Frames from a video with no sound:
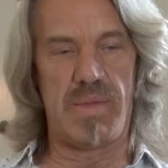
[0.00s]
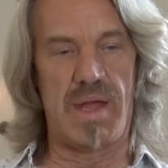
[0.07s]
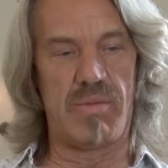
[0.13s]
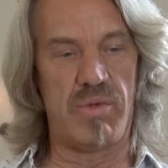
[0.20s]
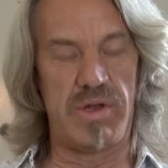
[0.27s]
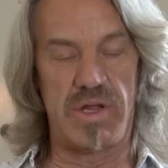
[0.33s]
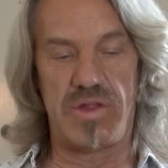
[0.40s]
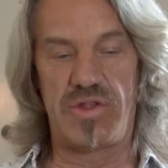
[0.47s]

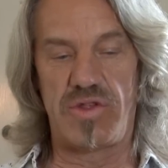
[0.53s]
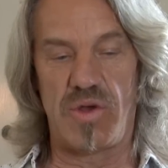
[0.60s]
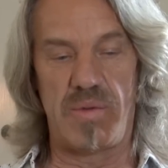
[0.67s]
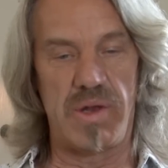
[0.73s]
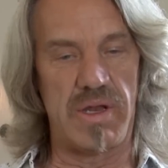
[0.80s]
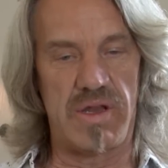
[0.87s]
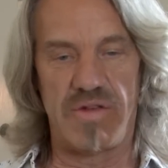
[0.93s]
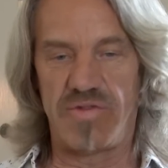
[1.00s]
man, we did so
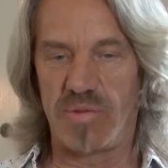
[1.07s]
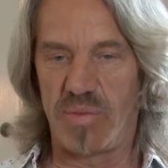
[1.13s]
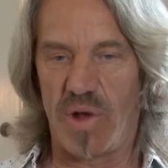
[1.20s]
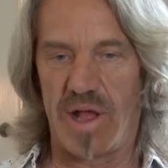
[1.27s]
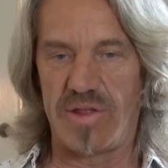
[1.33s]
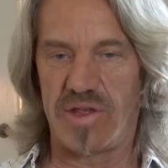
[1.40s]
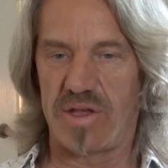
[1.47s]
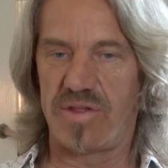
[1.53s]
many different
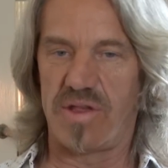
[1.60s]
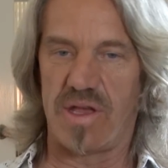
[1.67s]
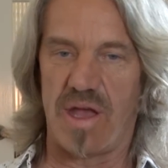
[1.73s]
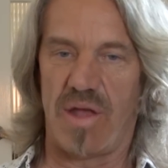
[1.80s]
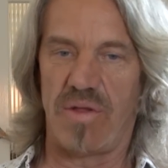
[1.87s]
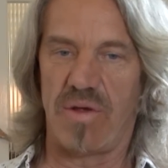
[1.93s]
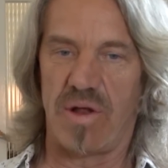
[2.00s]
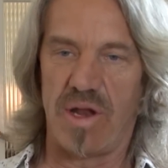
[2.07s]
projects
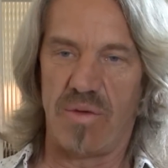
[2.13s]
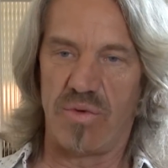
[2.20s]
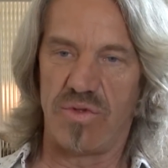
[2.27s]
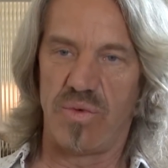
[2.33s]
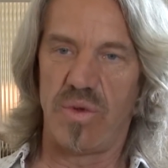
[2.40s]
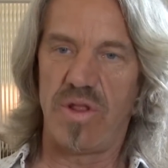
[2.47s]
together, and it was